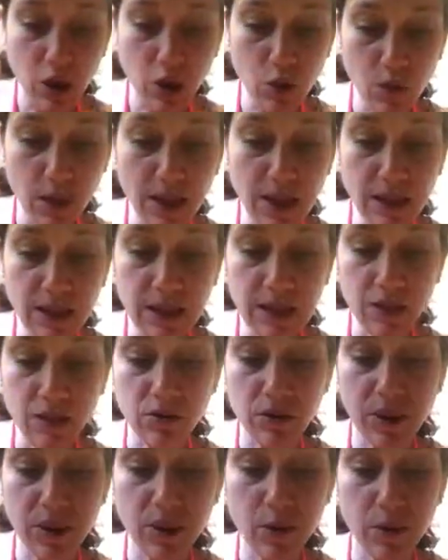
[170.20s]
you can
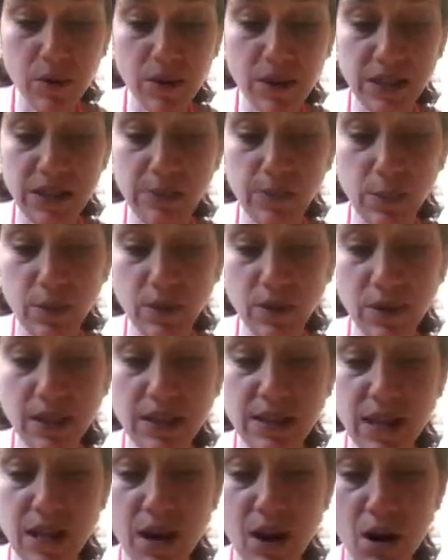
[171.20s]
literally with the spoon,
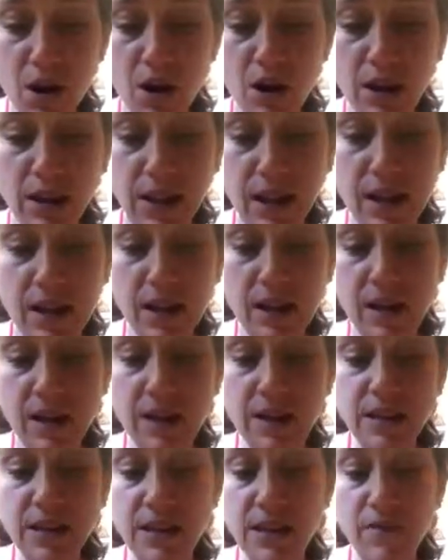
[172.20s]
because they are like
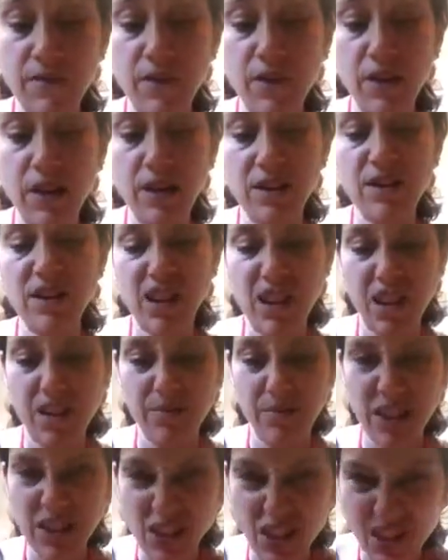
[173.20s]
different,
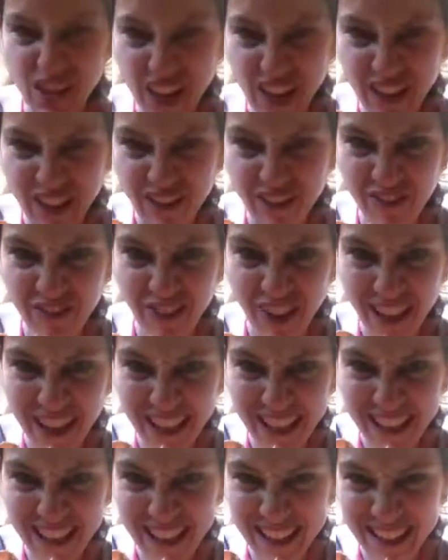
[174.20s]
it's all kind of
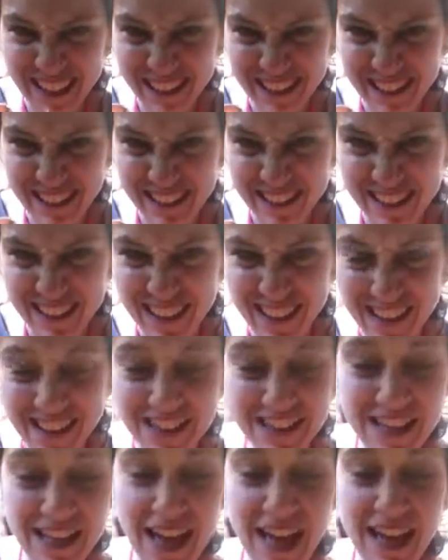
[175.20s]
funky little
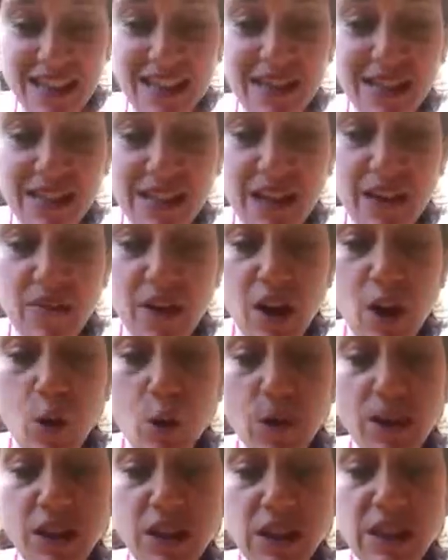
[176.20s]
size and stuff.
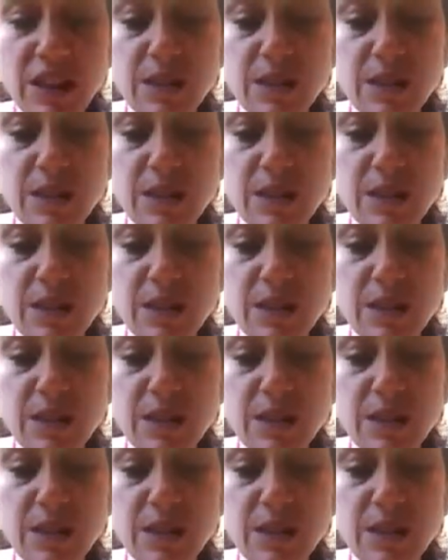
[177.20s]
With the